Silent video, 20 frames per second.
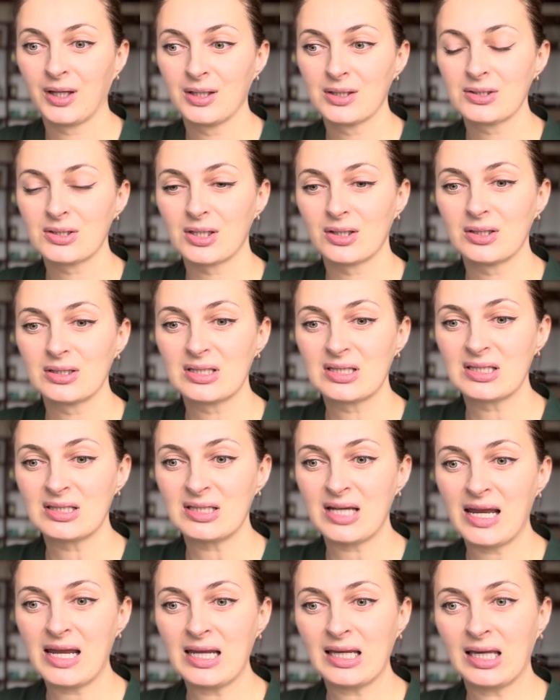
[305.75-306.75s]
So it's
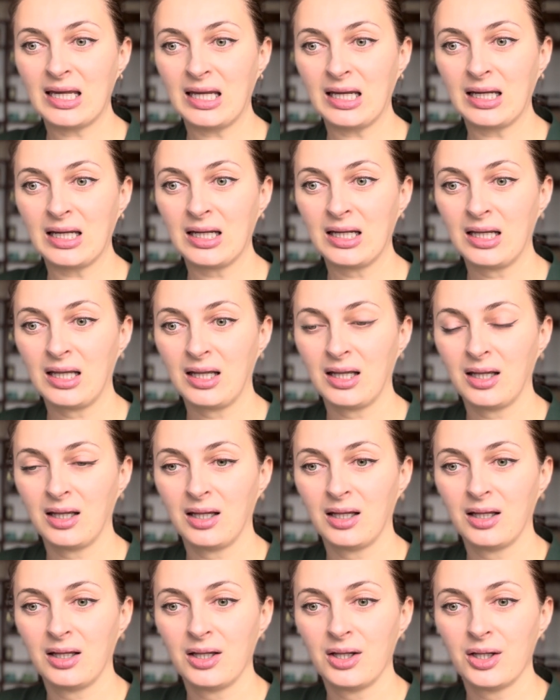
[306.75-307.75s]
taking
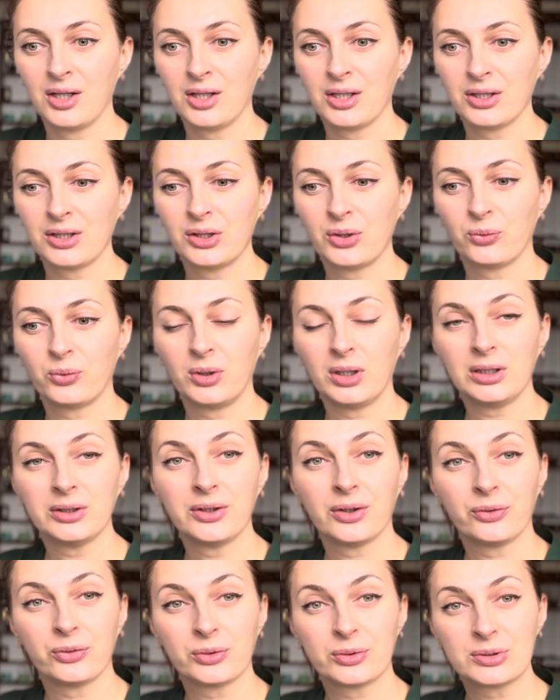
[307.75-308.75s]
the world
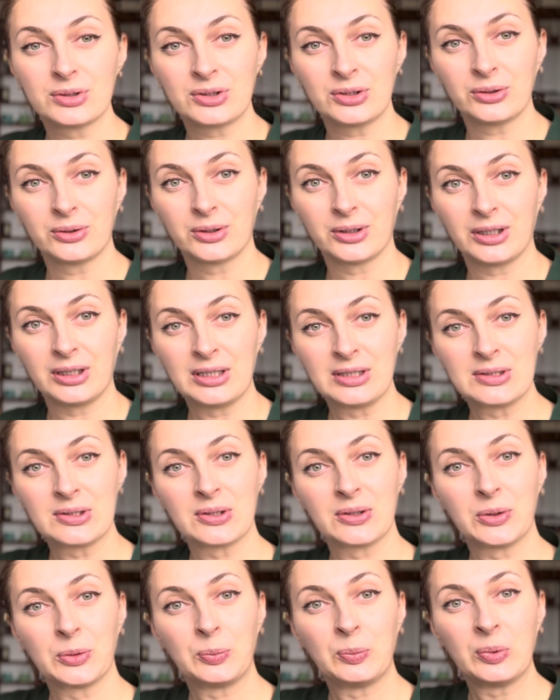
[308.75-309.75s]
of couture
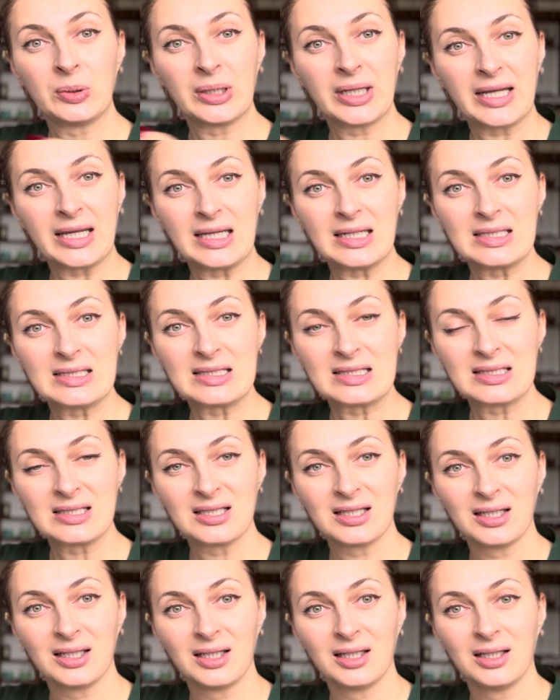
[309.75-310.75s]
into a place
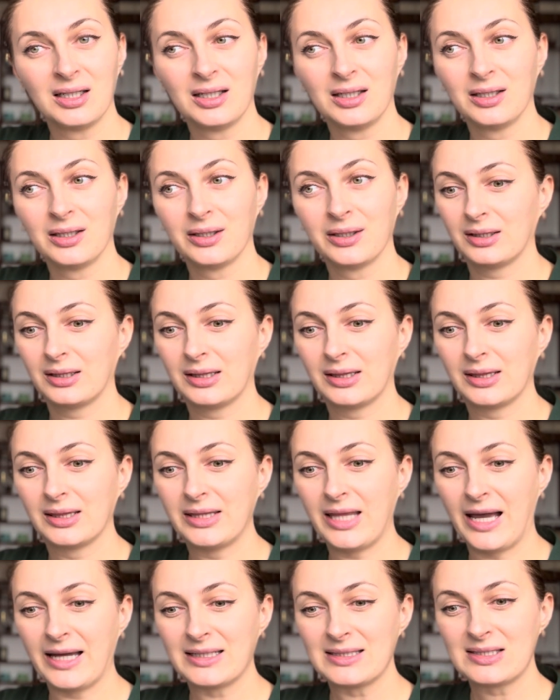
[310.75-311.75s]

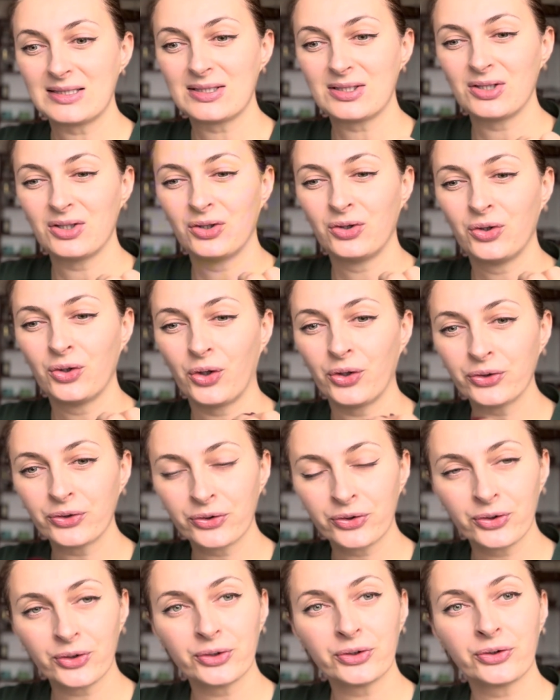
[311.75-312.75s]
that is not
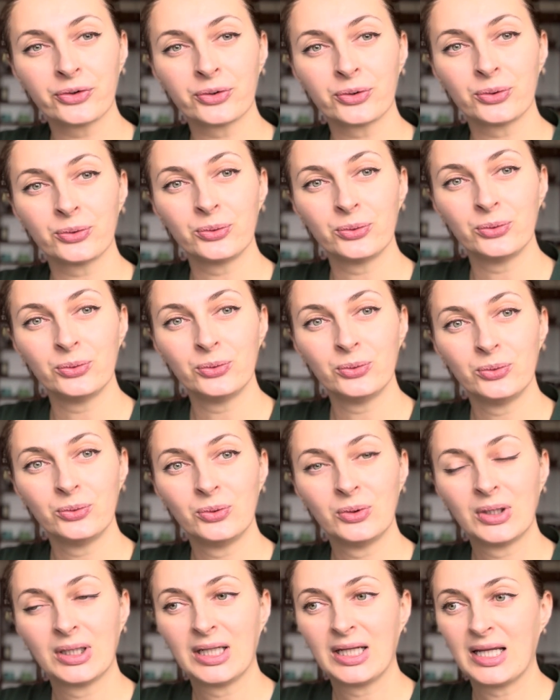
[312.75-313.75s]
thought through,
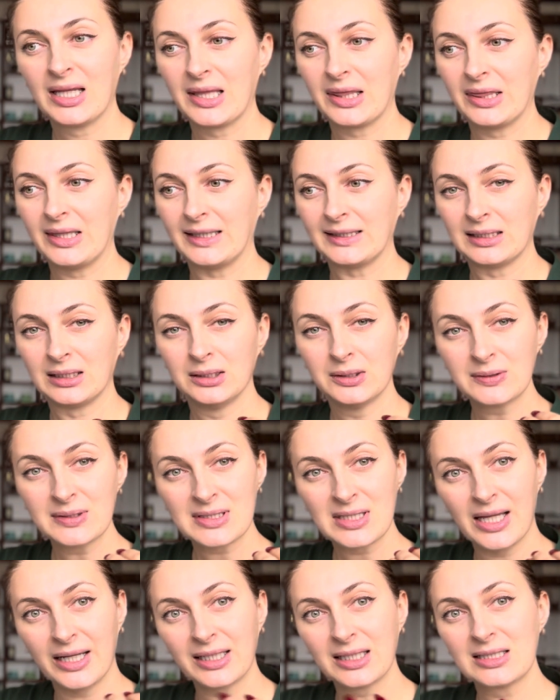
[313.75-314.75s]
that looks
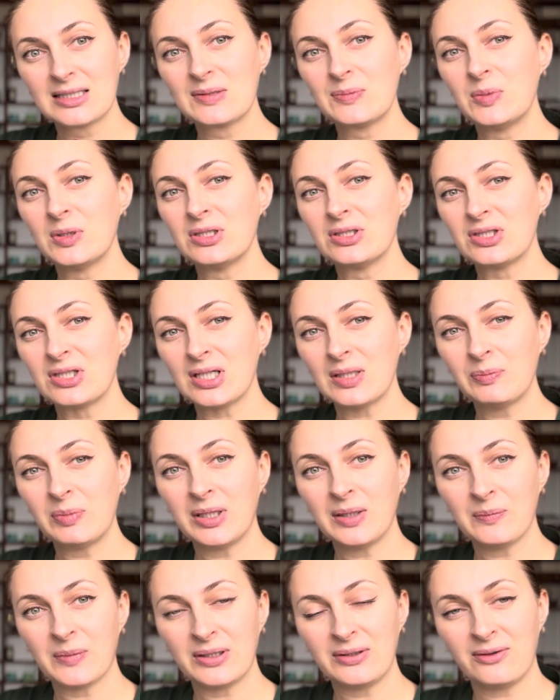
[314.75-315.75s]
like it's been cheaply
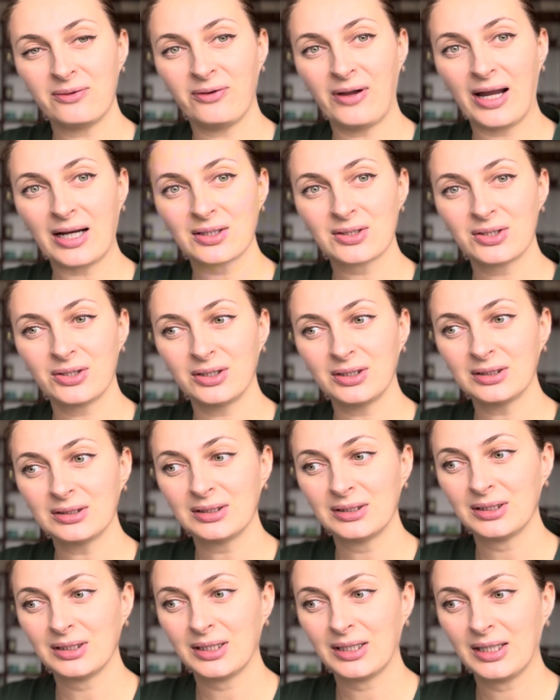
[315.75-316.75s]
manufactured.